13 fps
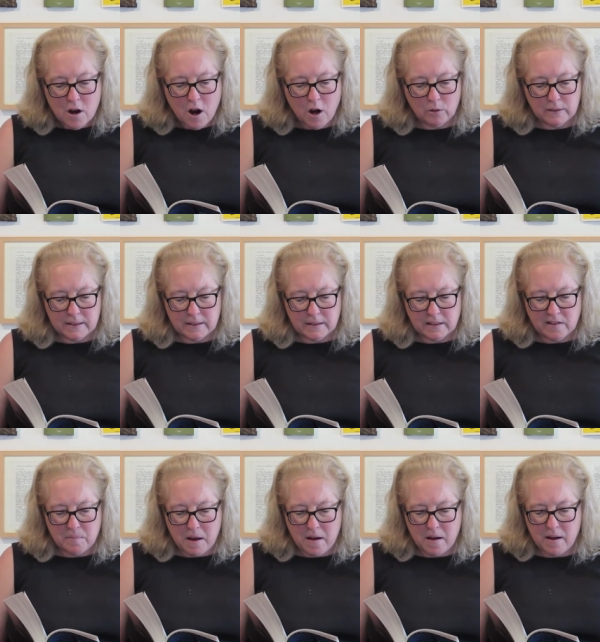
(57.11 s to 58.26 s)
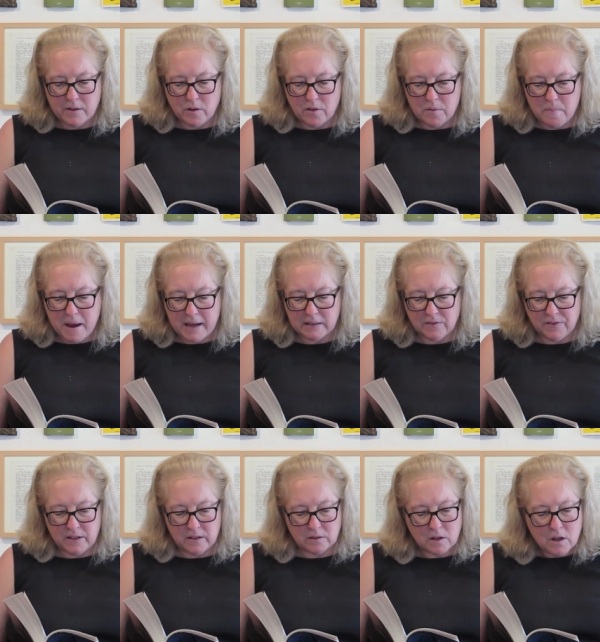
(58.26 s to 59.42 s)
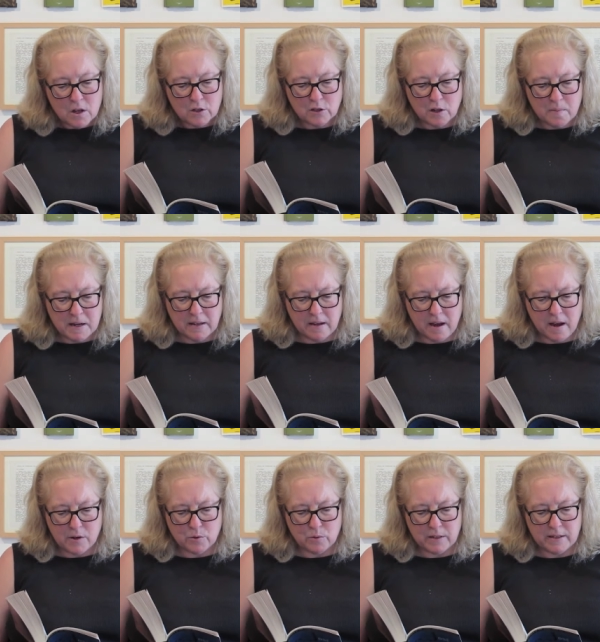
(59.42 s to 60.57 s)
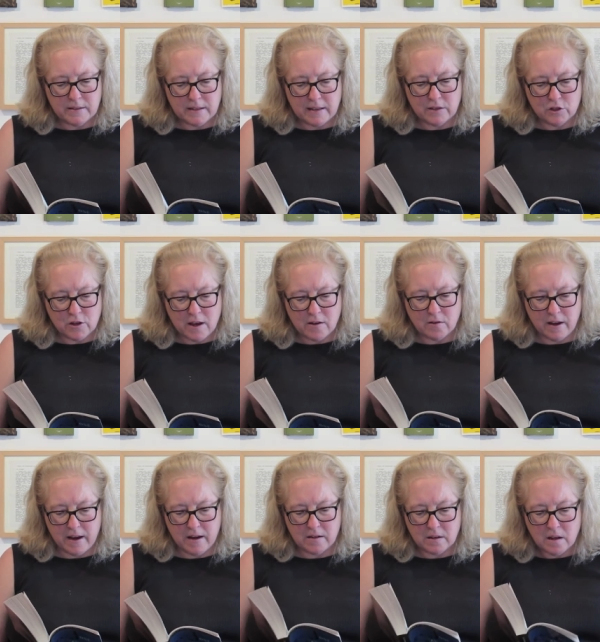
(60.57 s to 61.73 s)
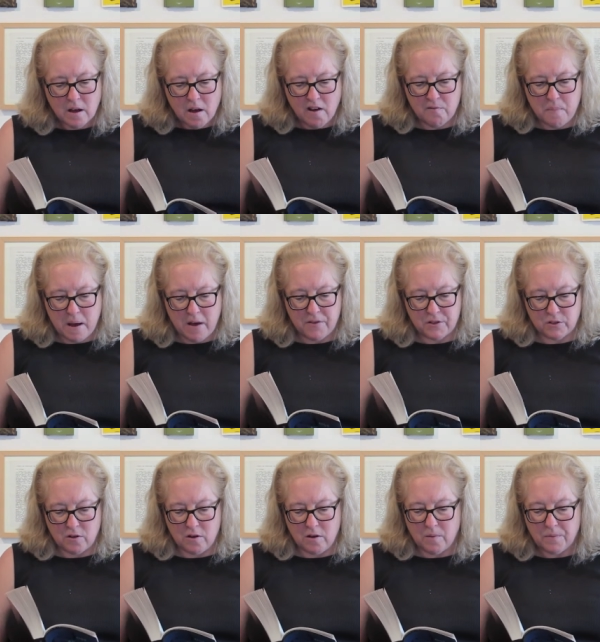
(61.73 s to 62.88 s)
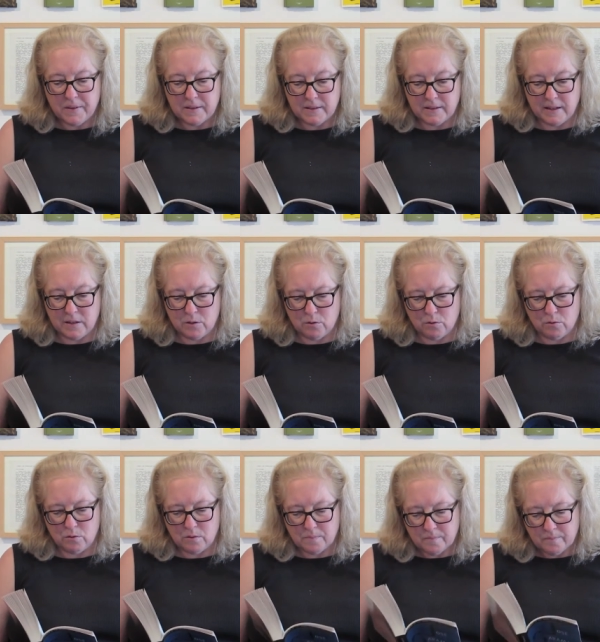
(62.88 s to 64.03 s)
only to leave behind on the battlefield so many casualties and the shattered hand of Balthasar Setisus.